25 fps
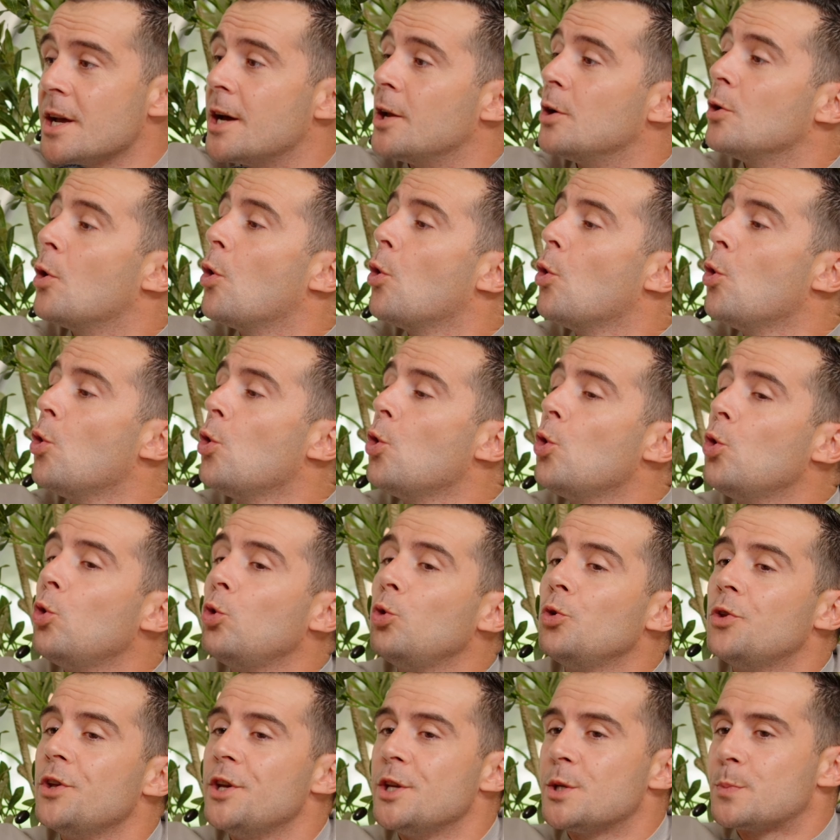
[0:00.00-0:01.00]
and all
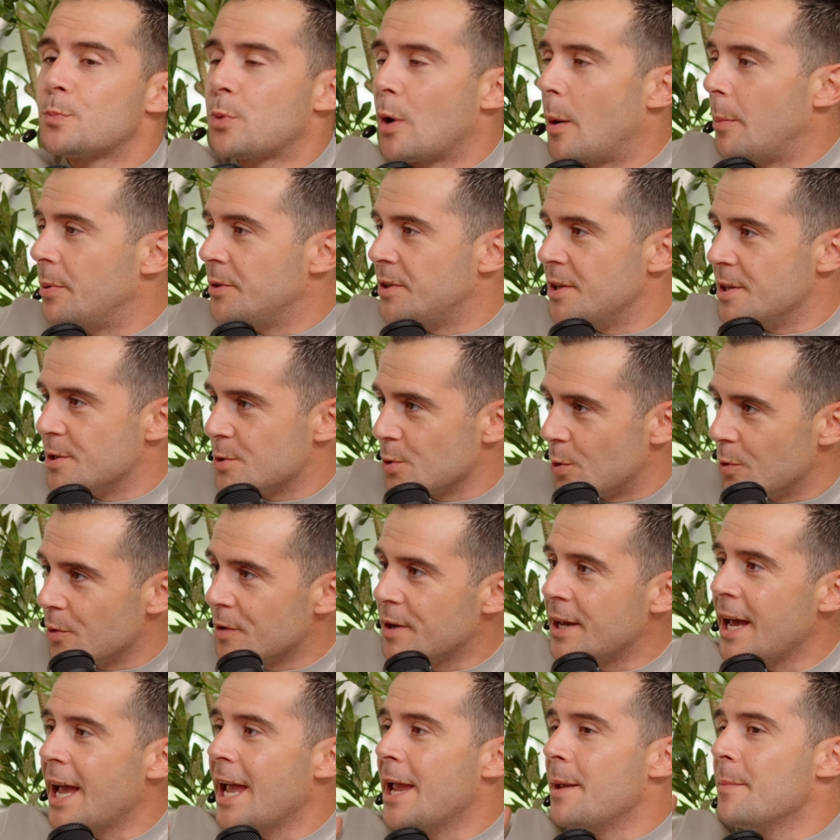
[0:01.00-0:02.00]
these properties sort of
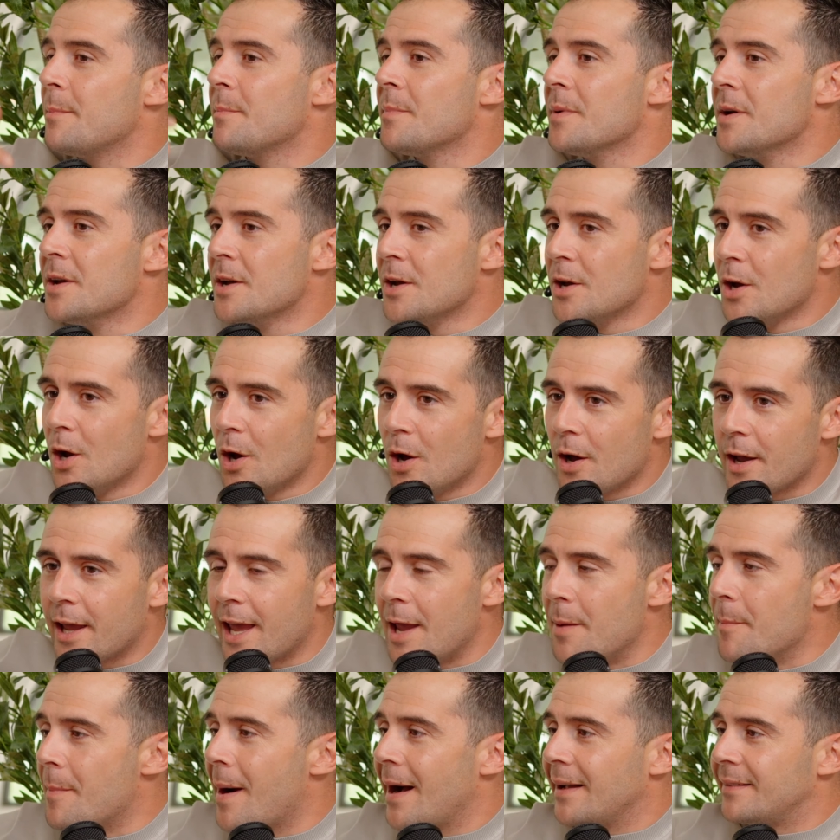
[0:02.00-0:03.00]
came
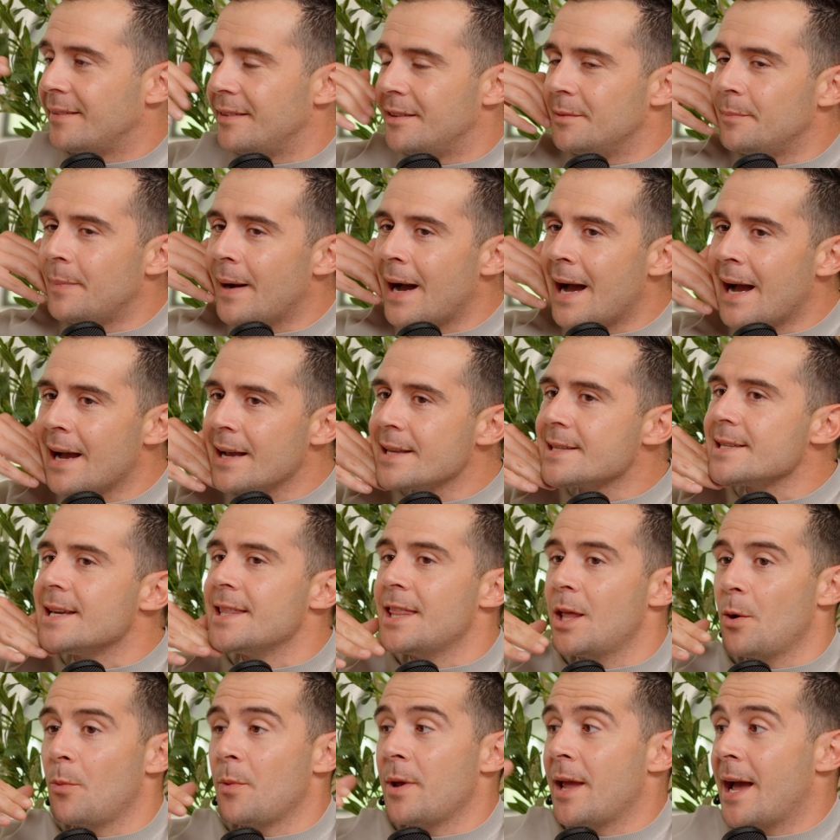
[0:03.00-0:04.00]
back to the banks, and
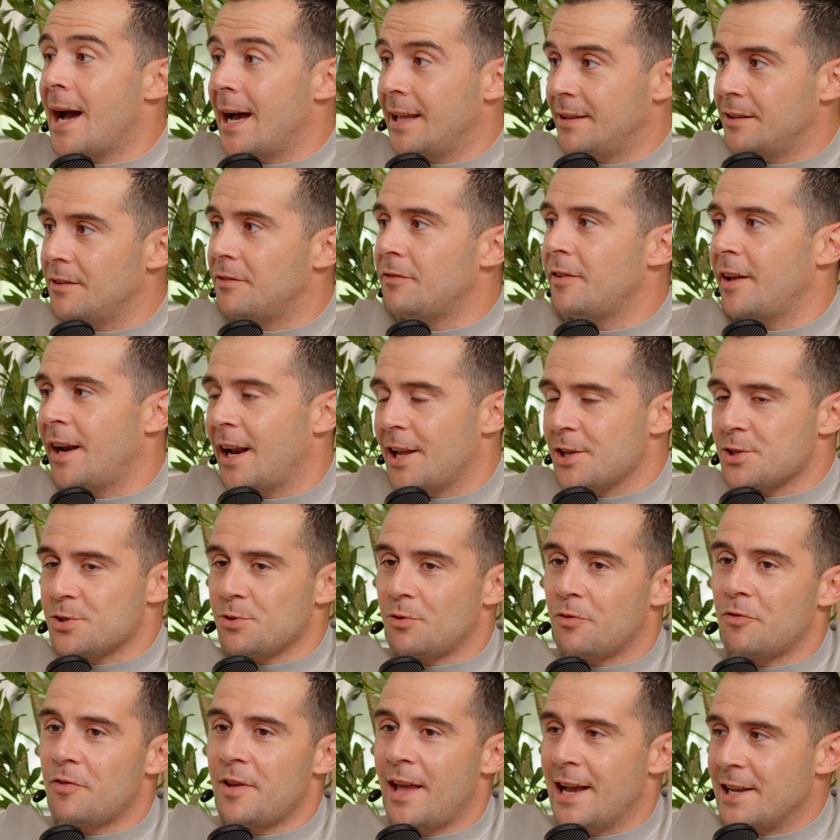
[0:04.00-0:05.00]
then we had the financial
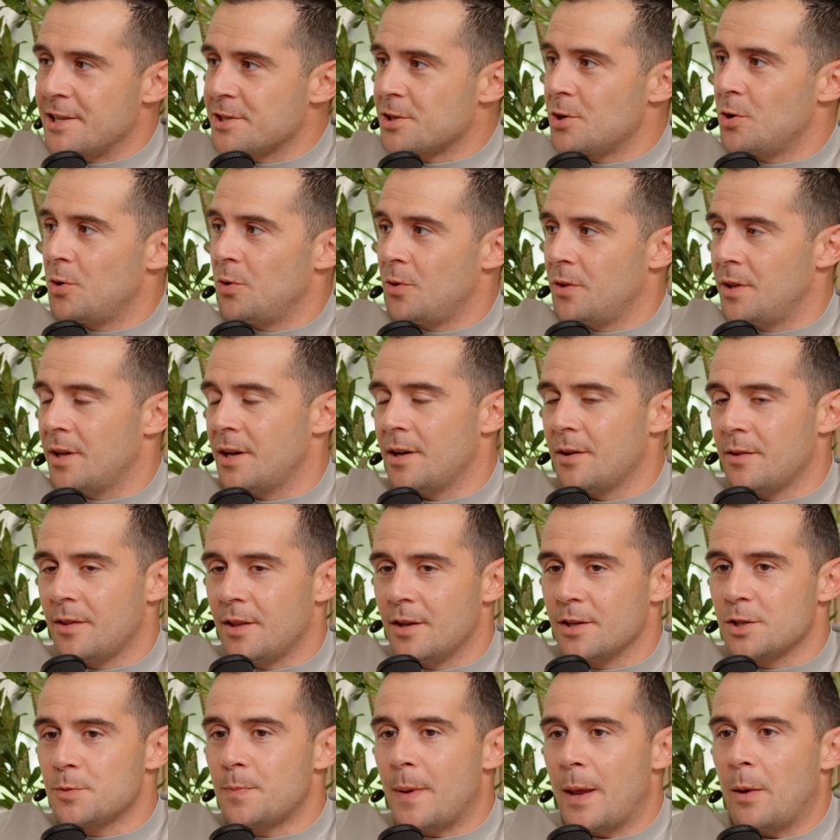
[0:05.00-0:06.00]
fiasco
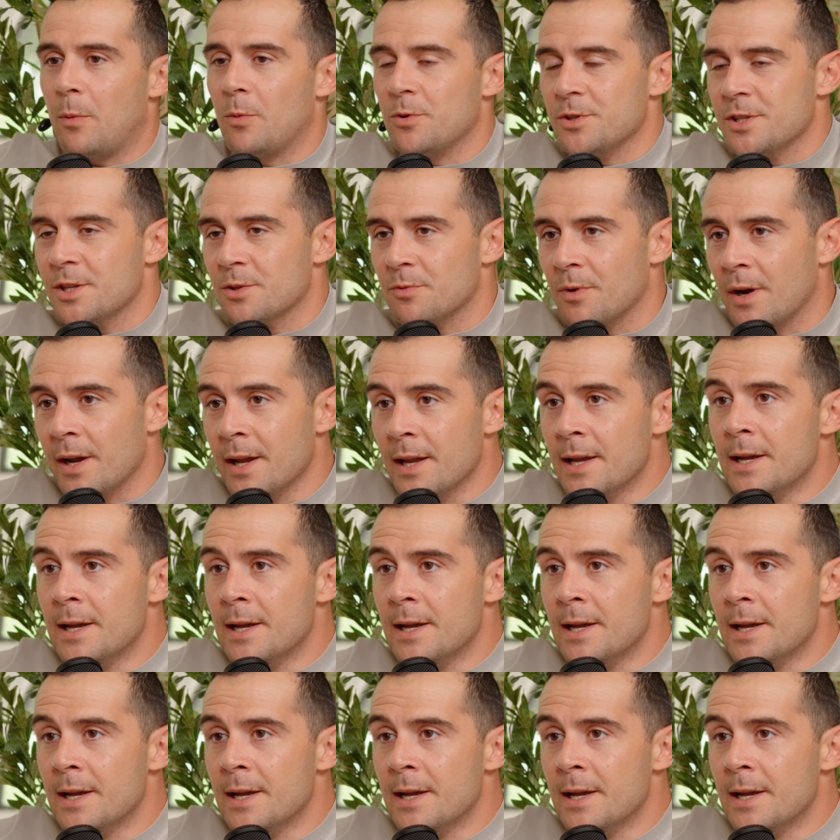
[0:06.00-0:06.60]
that Spain was in, right?